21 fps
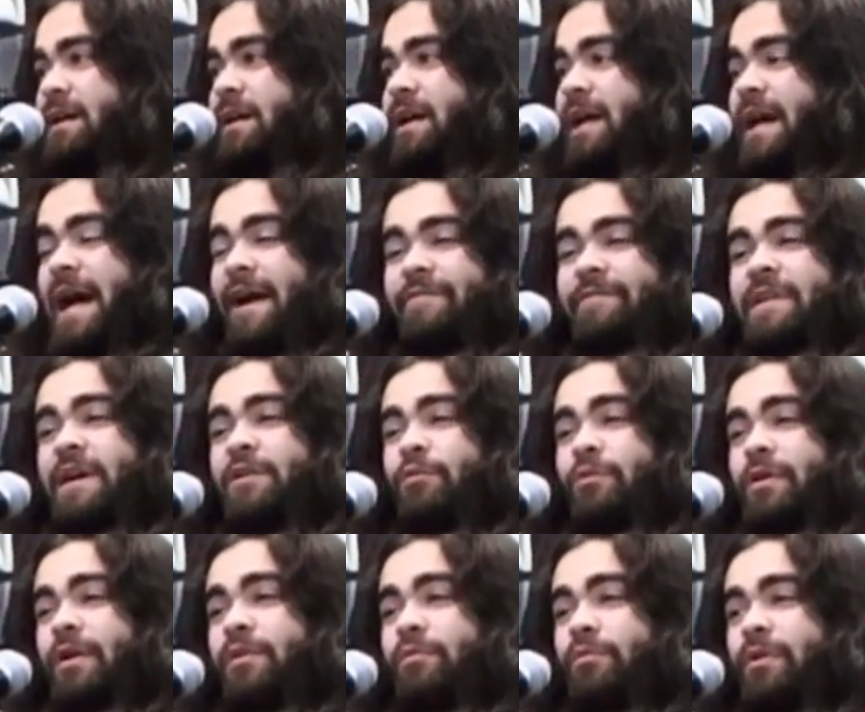Mm-hmm. Having that
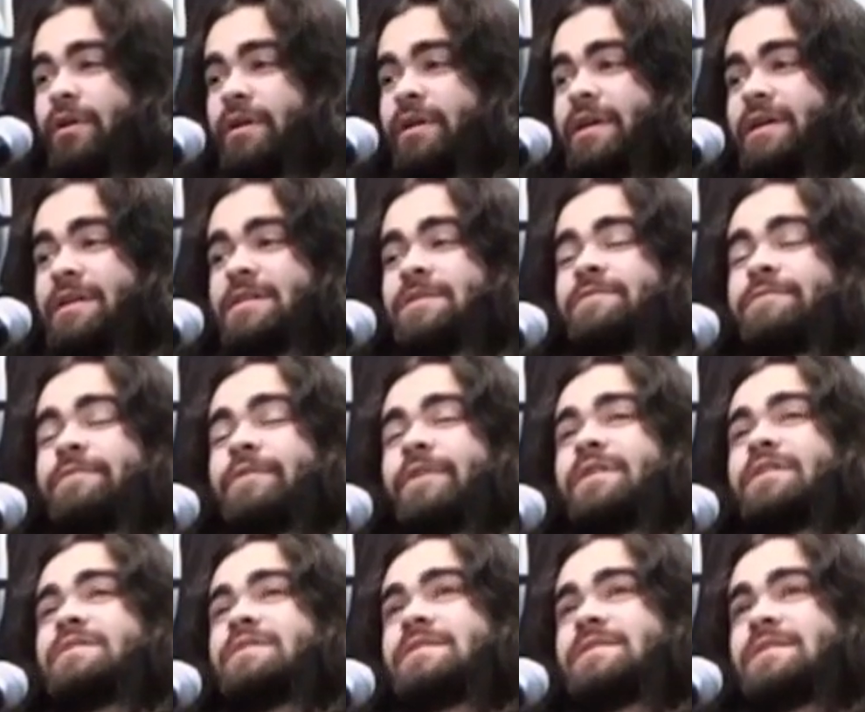one on one is
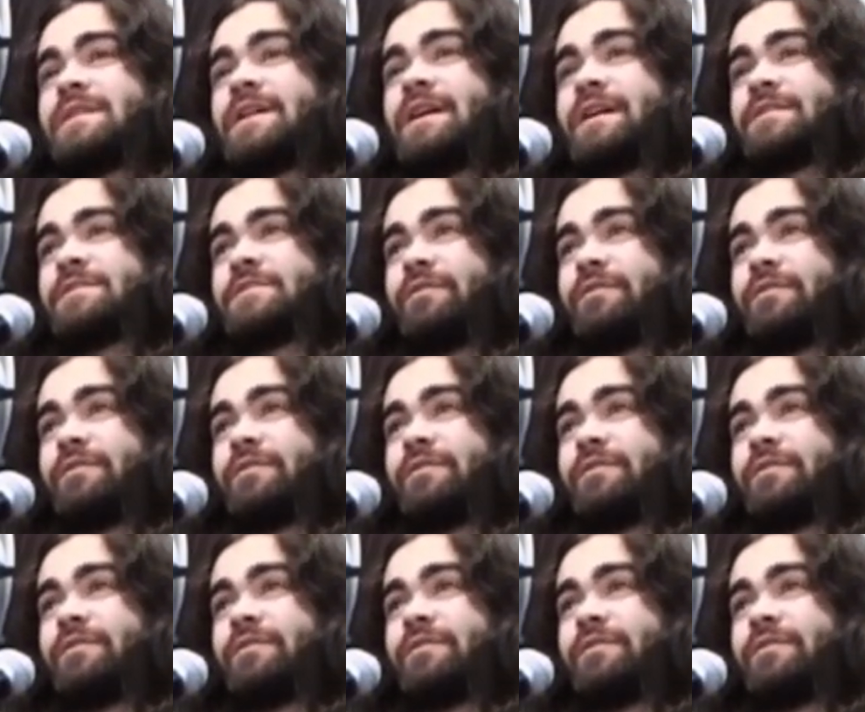freaking sick.